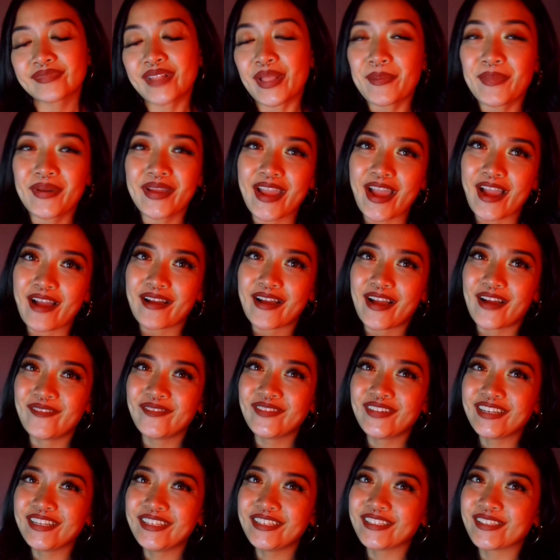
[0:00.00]
But yeah, I'm
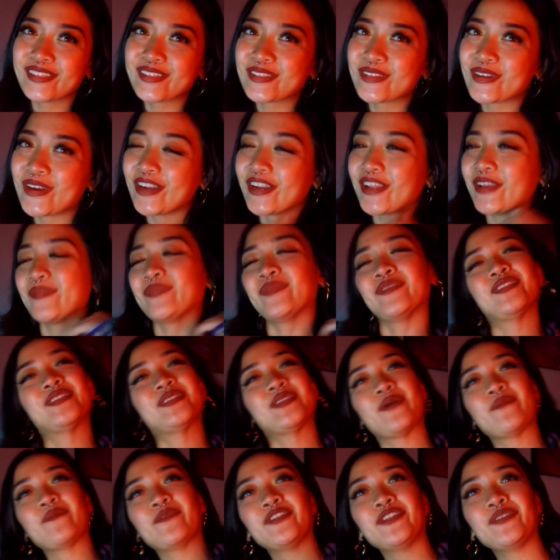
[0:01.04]
gonna get started.
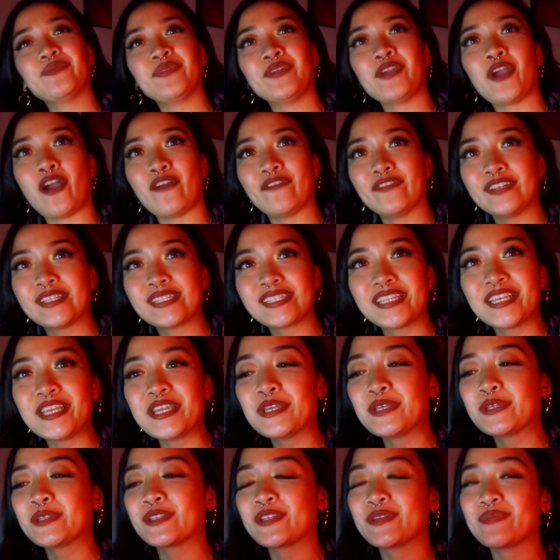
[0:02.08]
So I'm gonna be obviously
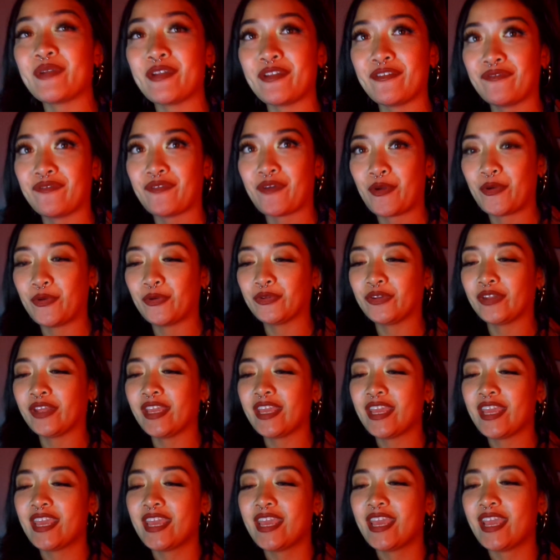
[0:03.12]
using my phone,
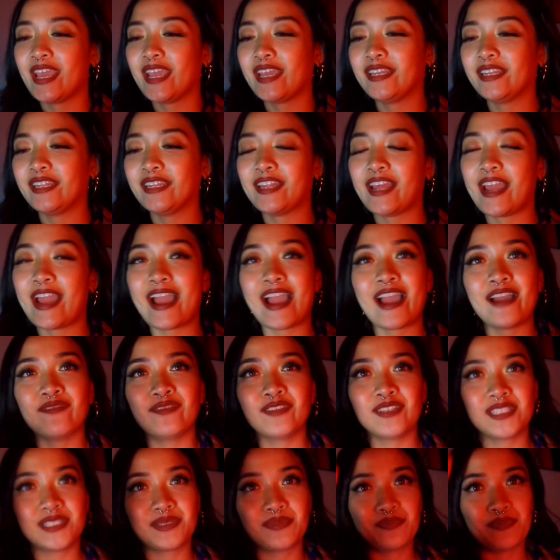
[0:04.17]
and then I have
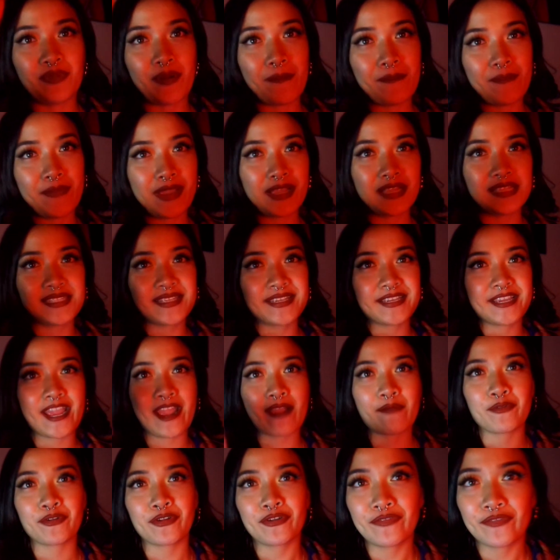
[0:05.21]
this amazing
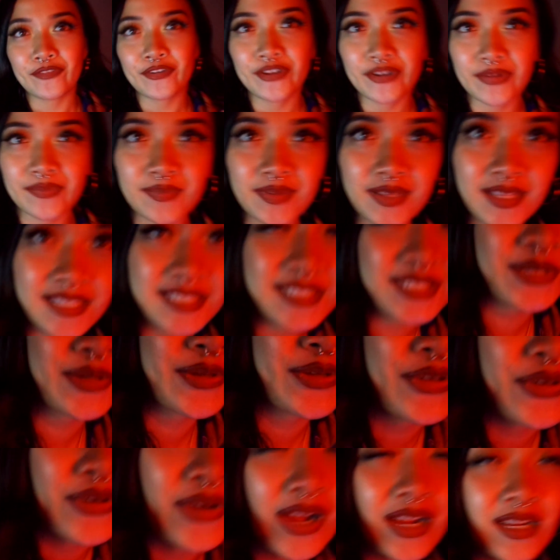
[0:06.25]
camera in front of me so
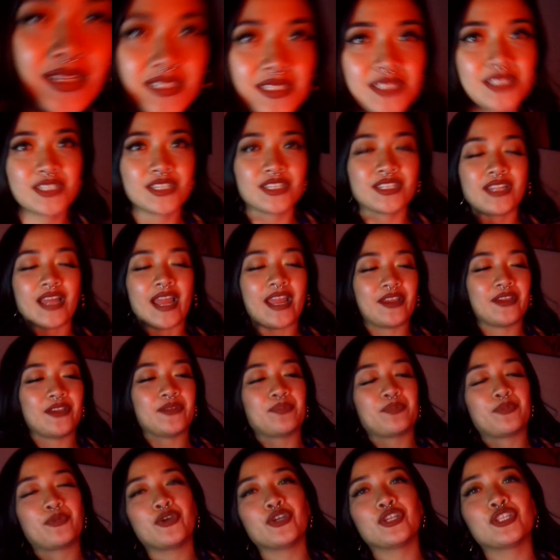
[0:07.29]
you guys I could
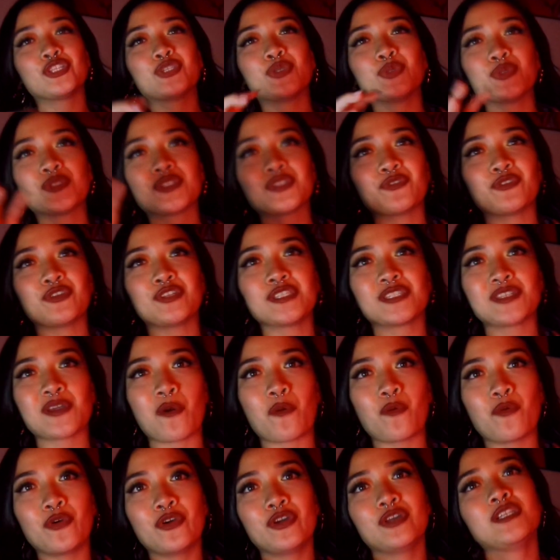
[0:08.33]
put two screens at
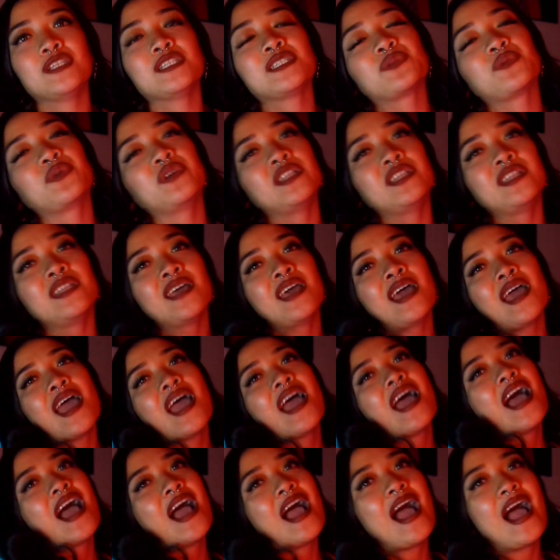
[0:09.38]
once when
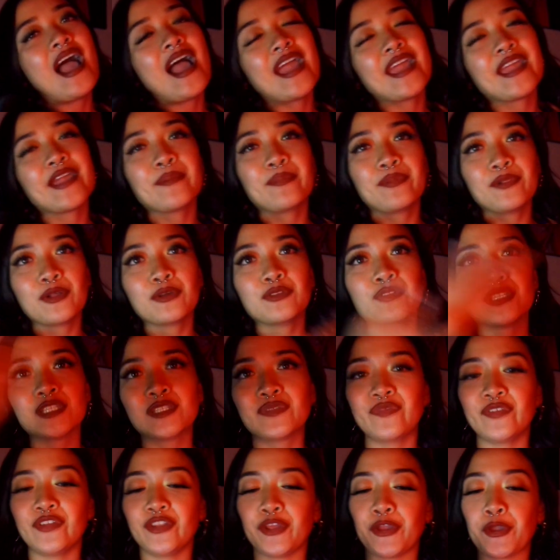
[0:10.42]
I upload this
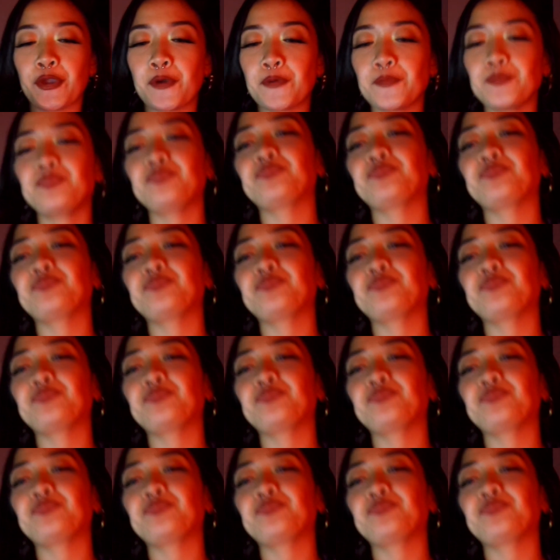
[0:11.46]
video.